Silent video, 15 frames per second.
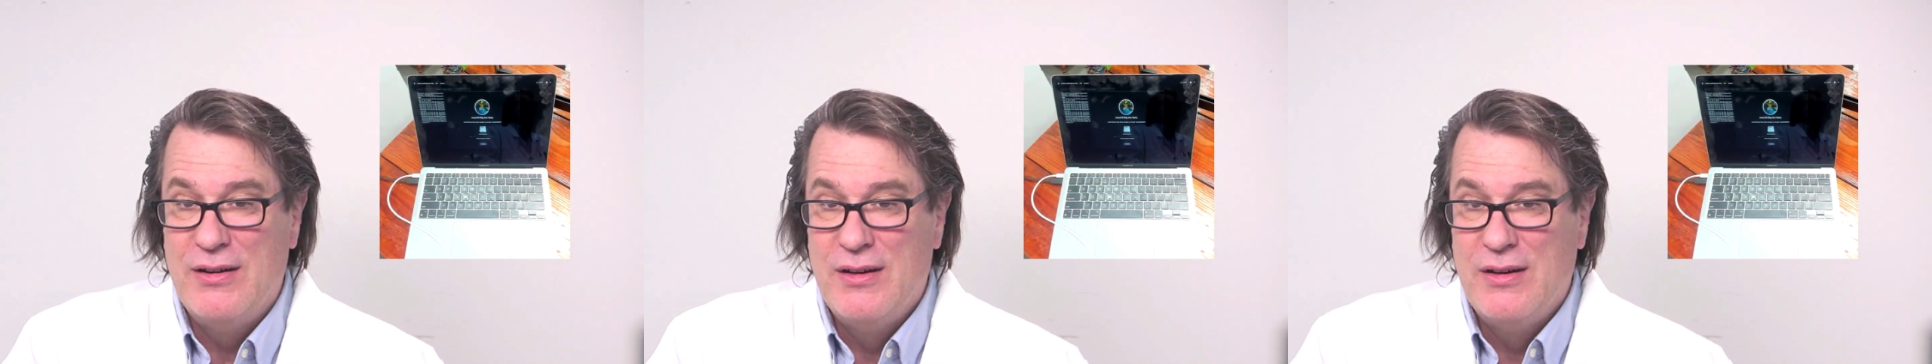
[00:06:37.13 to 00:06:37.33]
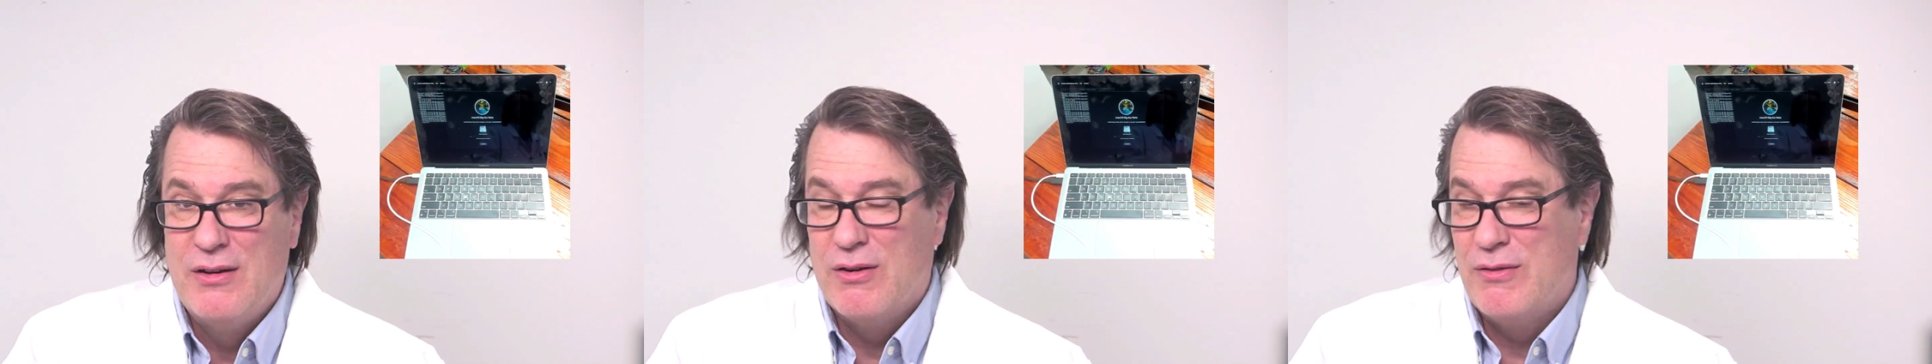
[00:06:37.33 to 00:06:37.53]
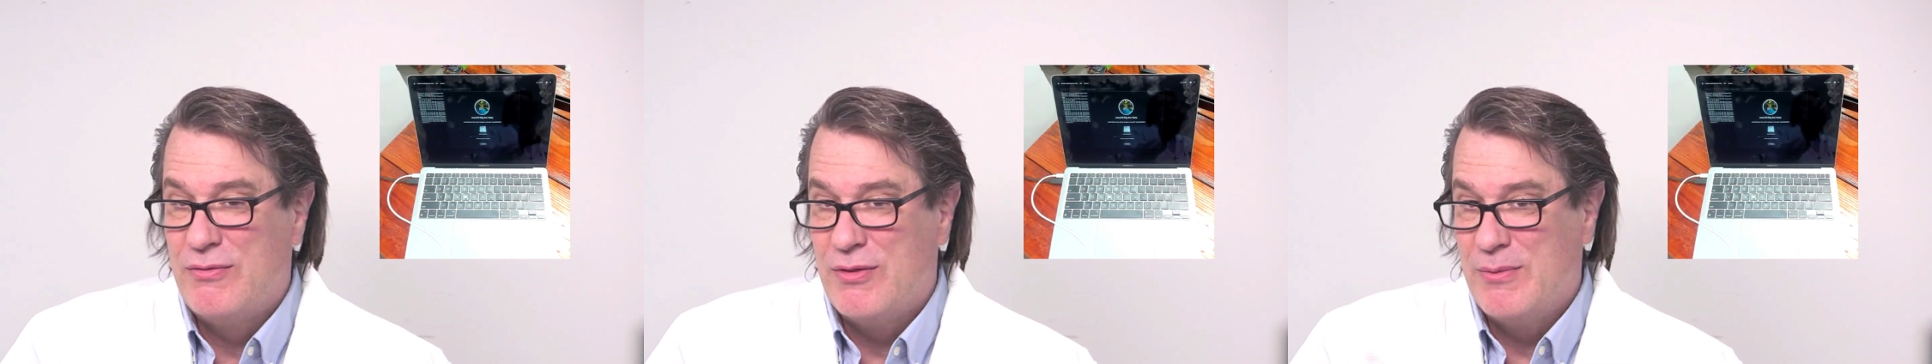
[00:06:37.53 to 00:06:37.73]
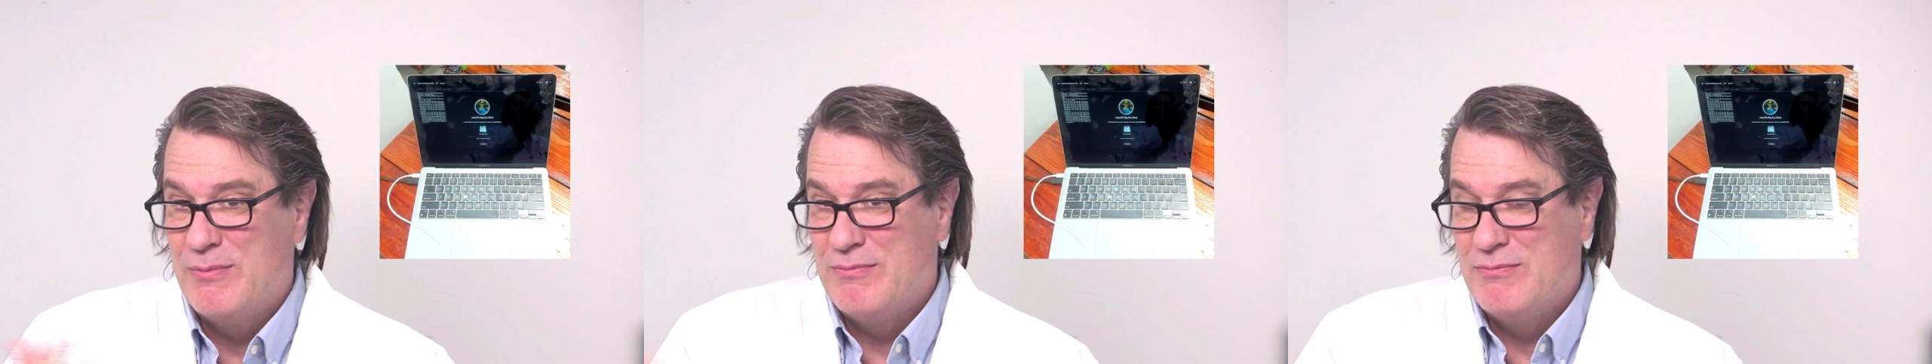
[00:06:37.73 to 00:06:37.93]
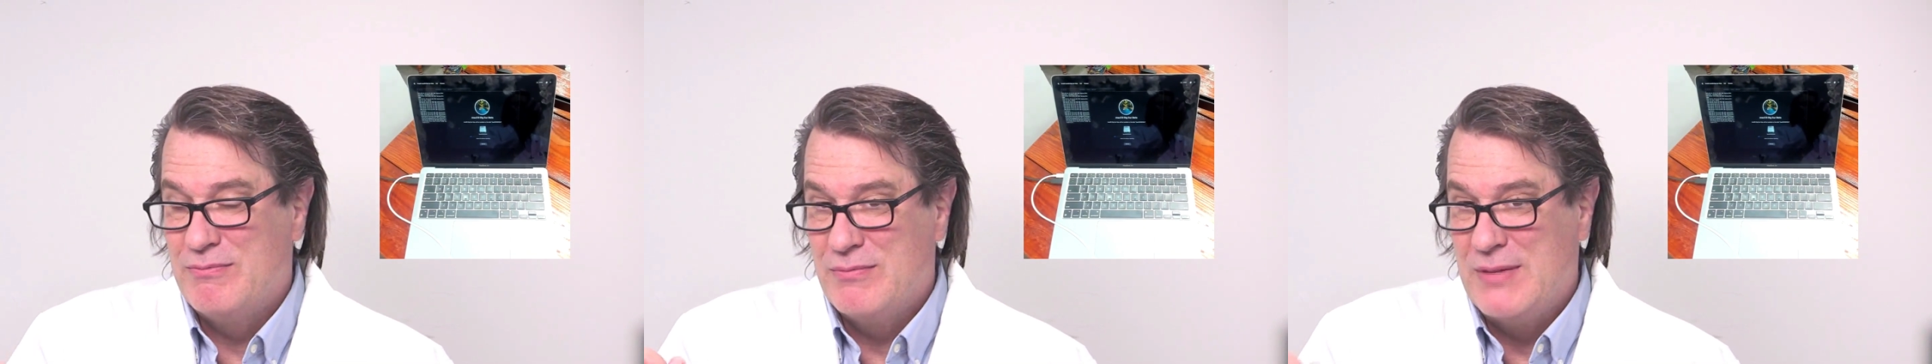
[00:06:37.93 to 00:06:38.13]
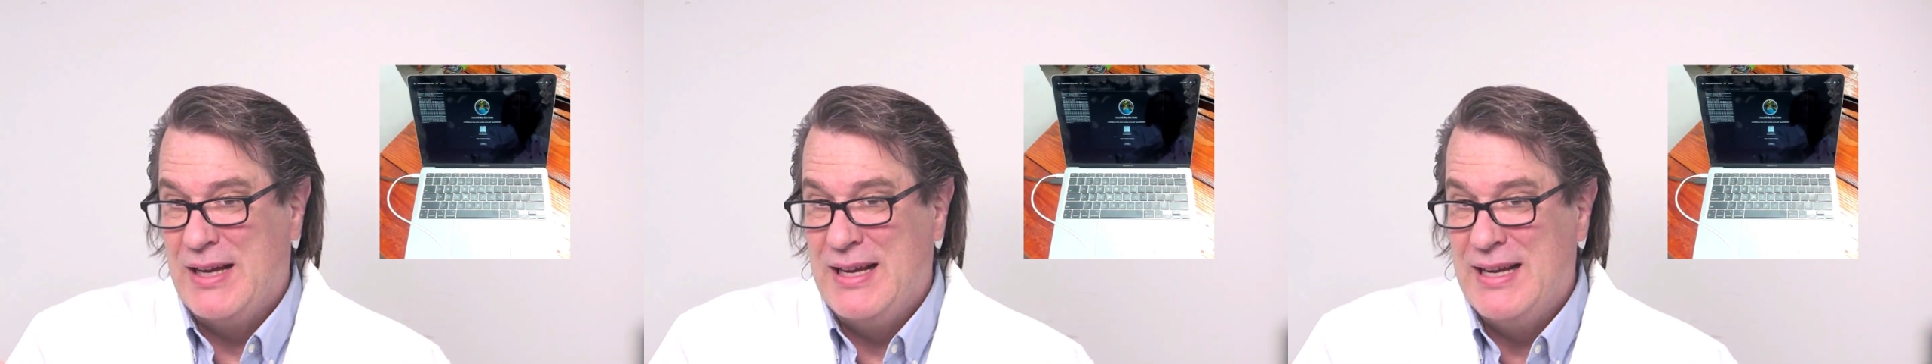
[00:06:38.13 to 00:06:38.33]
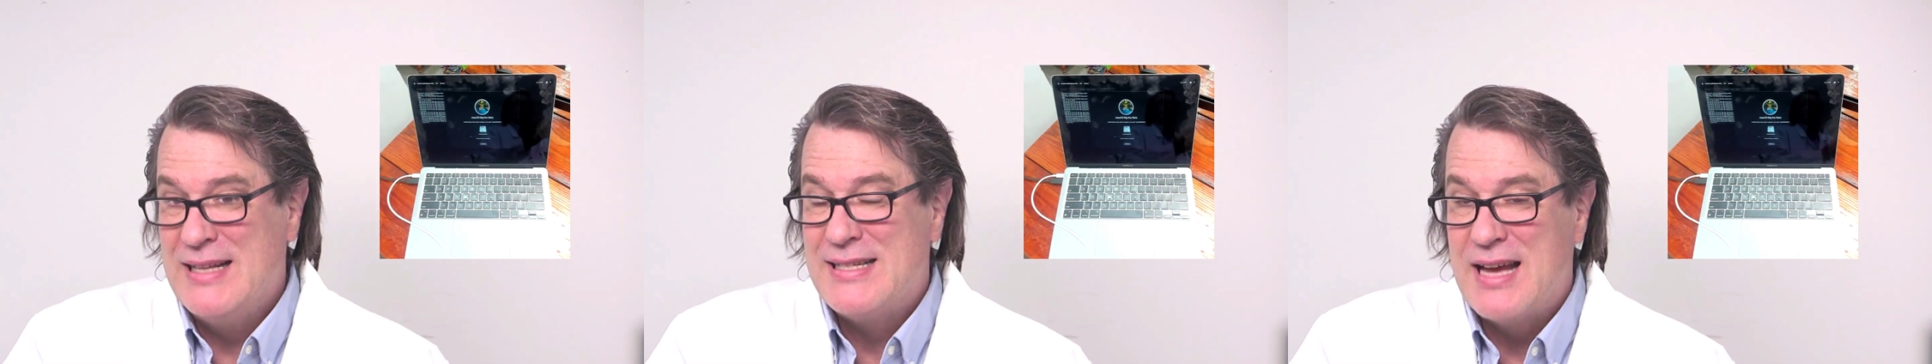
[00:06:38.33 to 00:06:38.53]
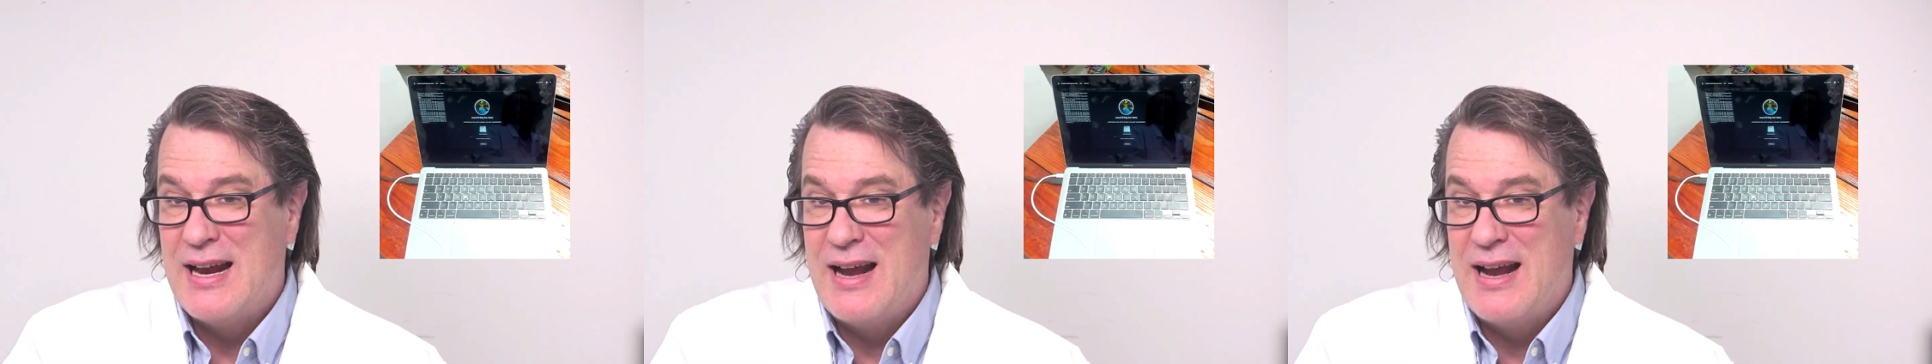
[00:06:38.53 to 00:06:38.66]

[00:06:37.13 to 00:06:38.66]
or from inside of